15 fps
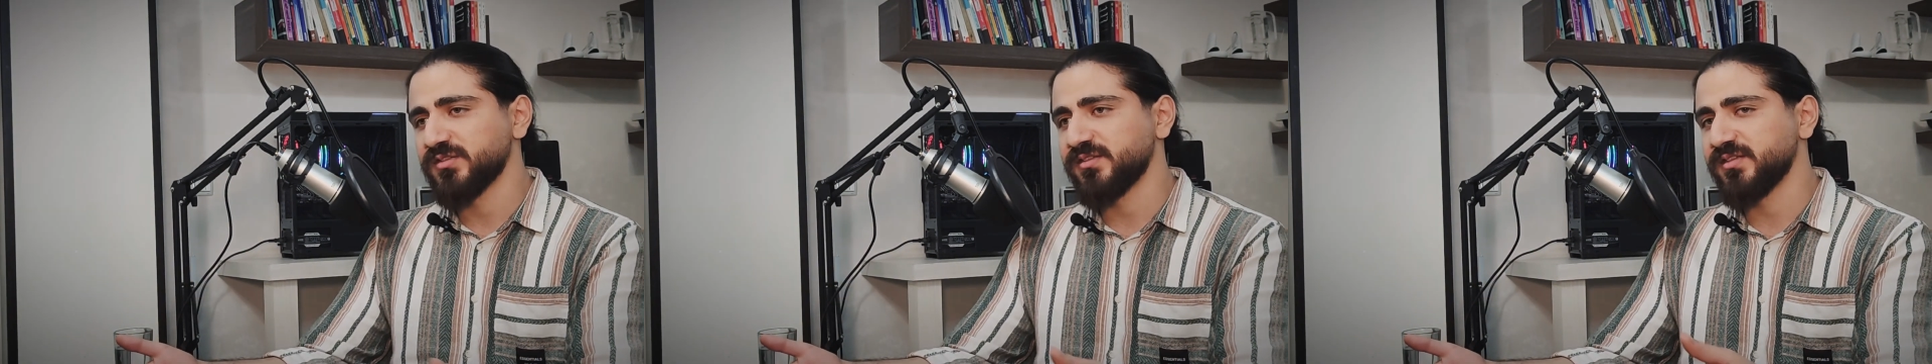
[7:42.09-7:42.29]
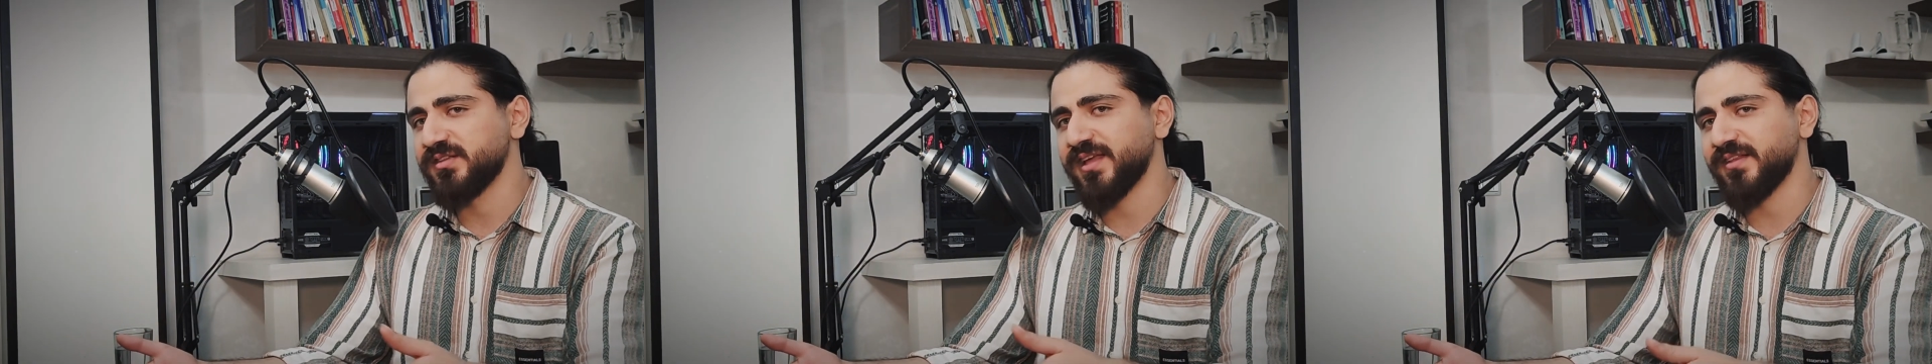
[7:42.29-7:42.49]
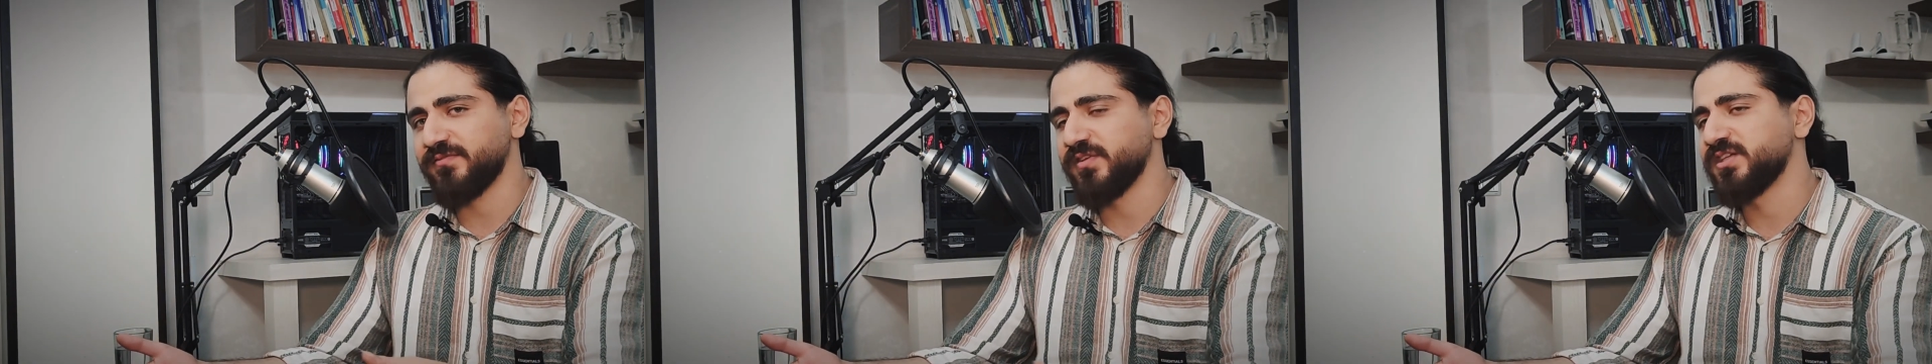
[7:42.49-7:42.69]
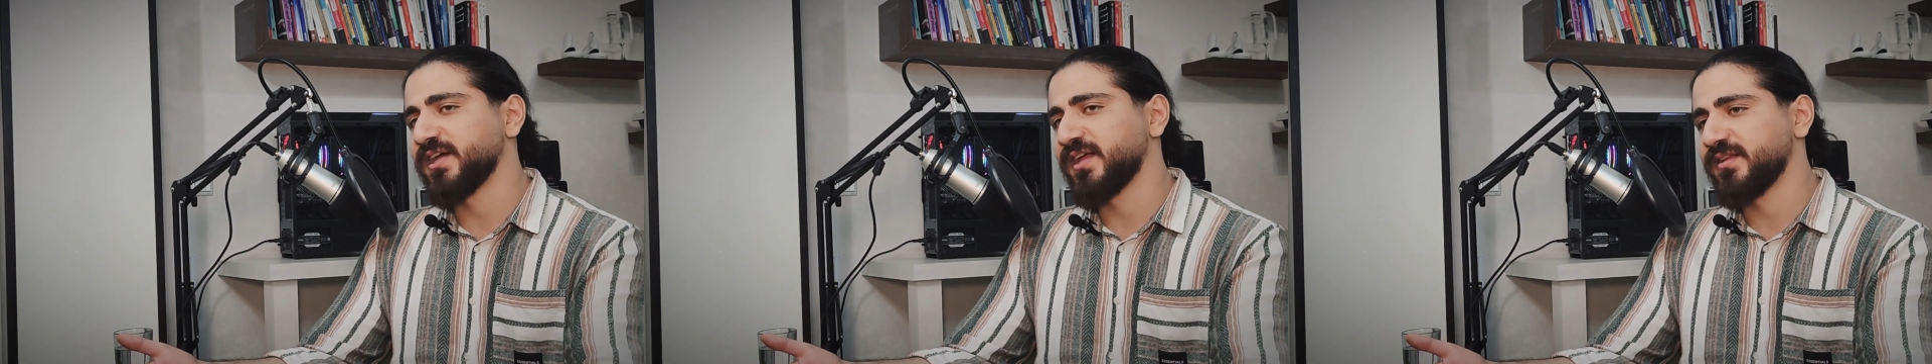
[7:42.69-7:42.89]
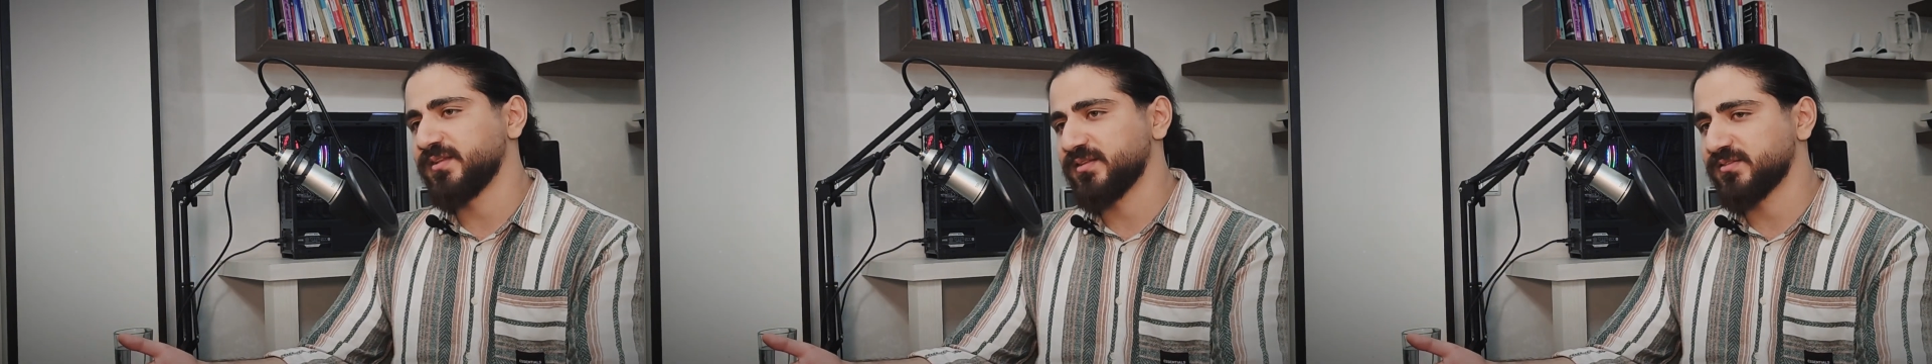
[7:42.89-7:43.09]
that we
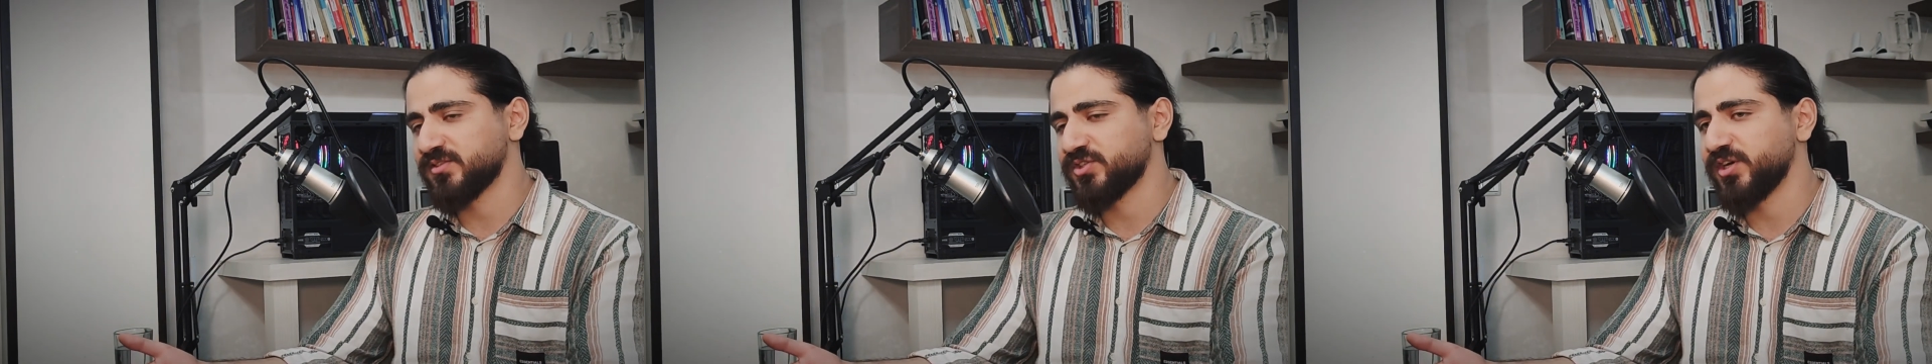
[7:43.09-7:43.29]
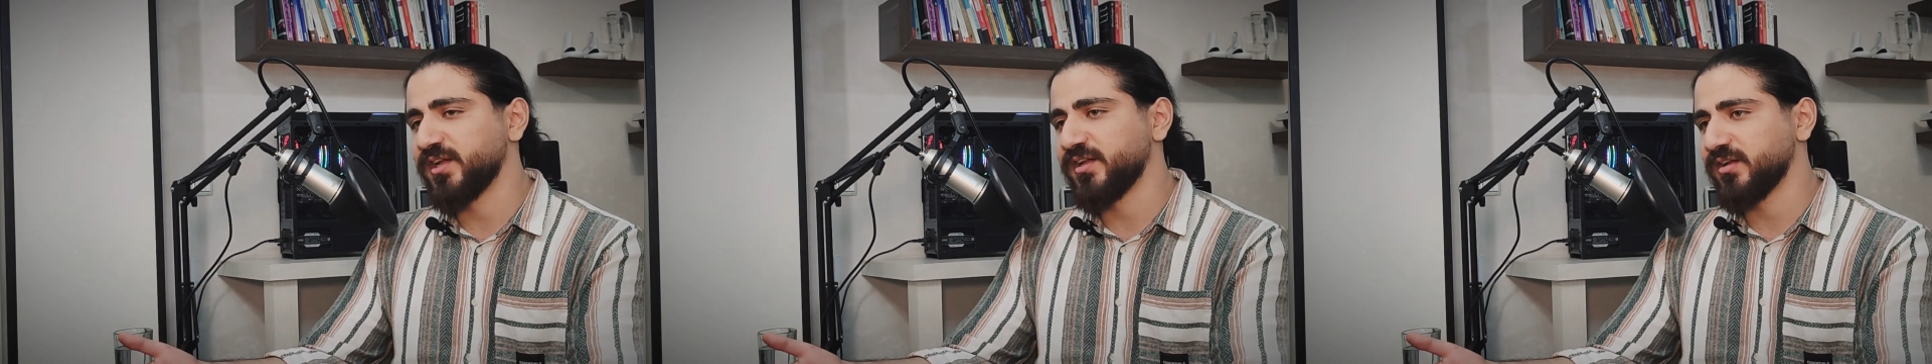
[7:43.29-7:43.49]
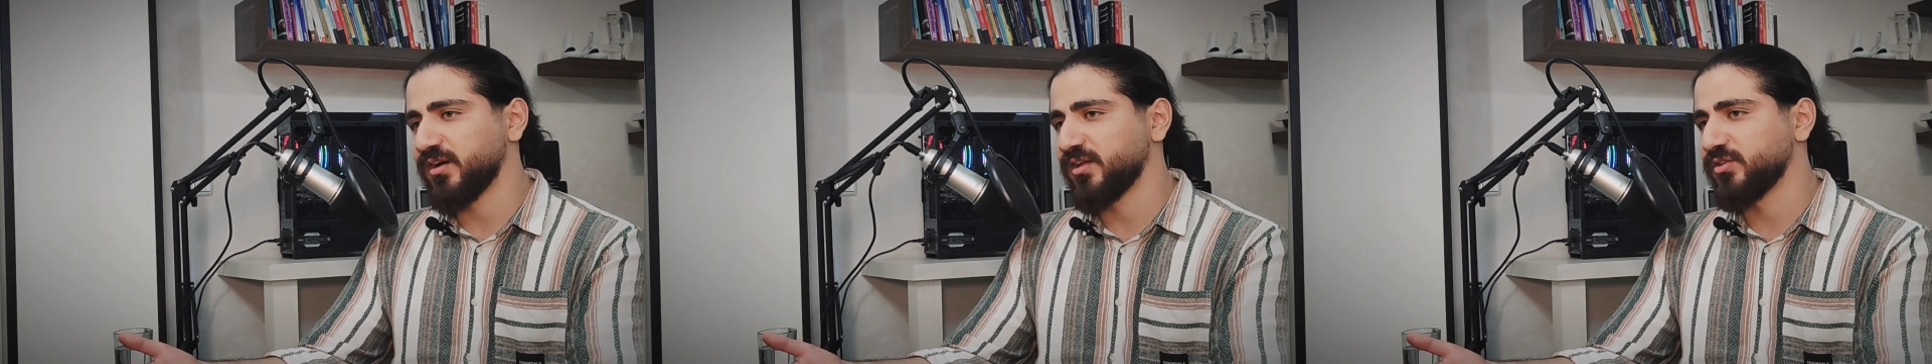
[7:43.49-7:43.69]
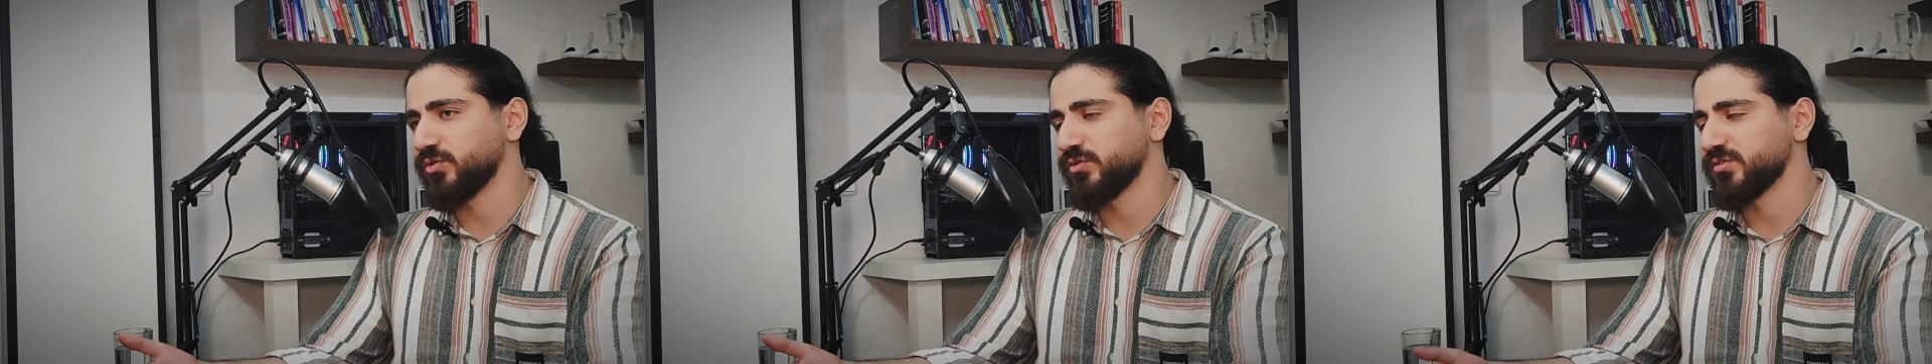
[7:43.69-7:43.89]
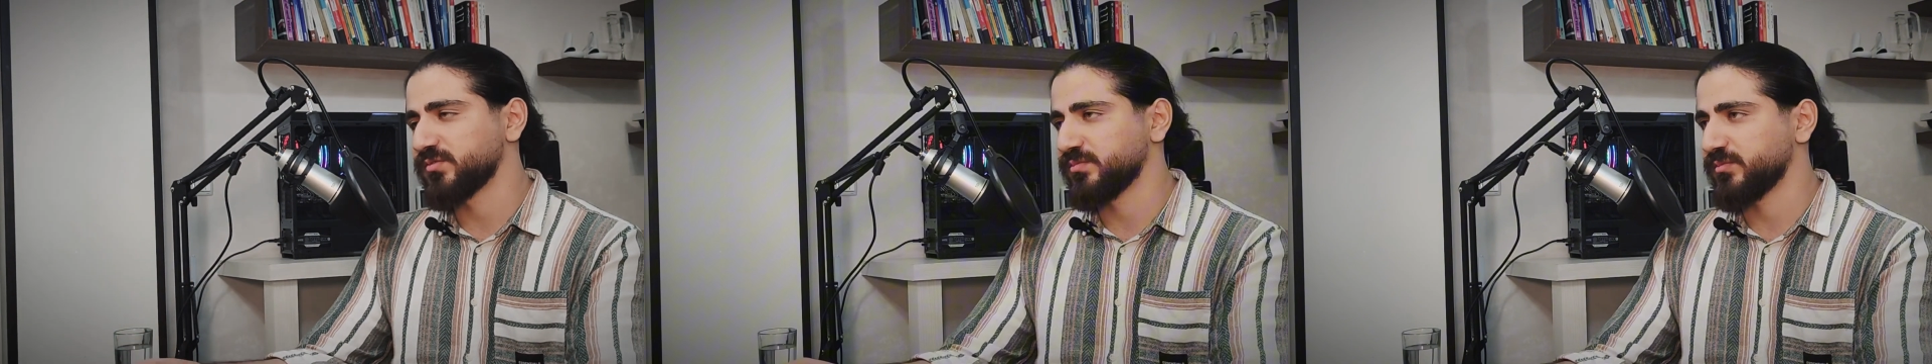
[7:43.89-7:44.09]
can train on
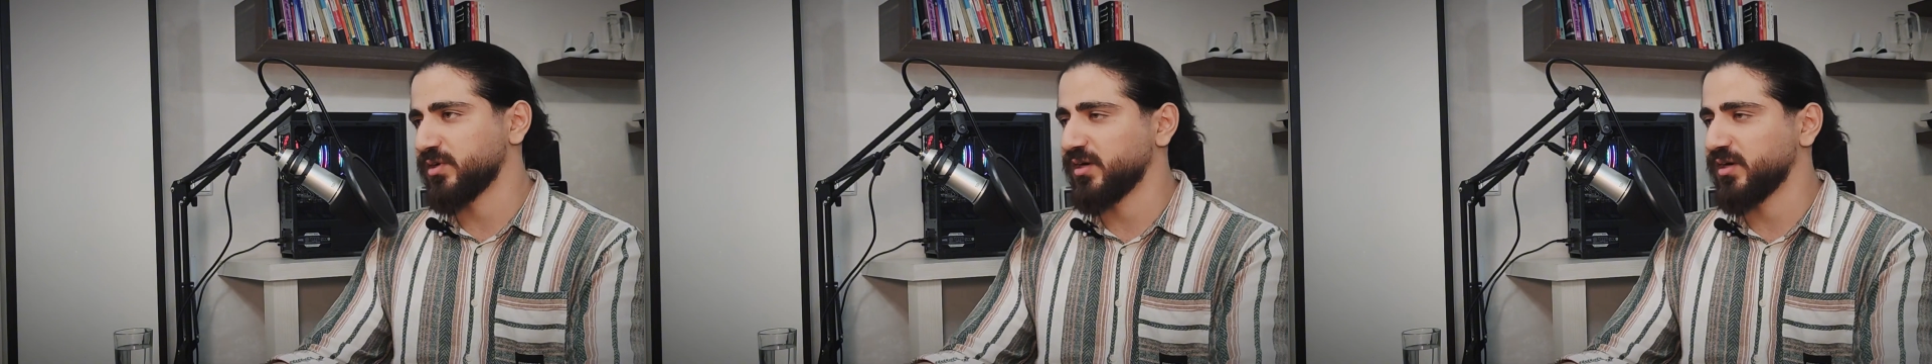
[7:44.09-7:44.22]
those